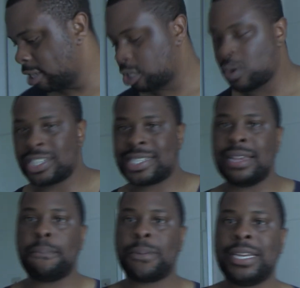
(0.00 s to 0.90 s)
So I
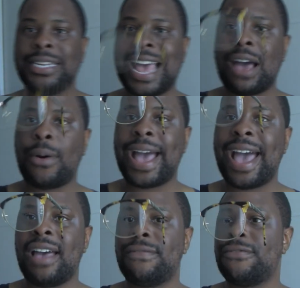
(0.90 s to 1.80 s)
simply now
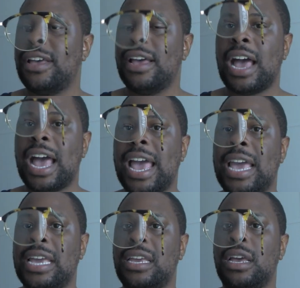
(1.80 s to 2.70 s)
have
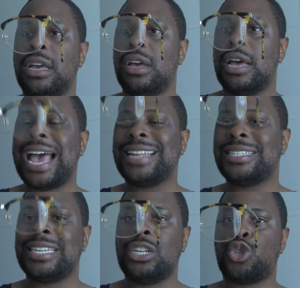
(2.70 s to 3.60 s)
a
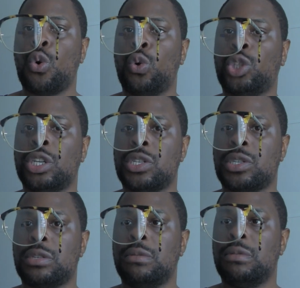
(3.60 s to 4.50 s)
Antique Tortoise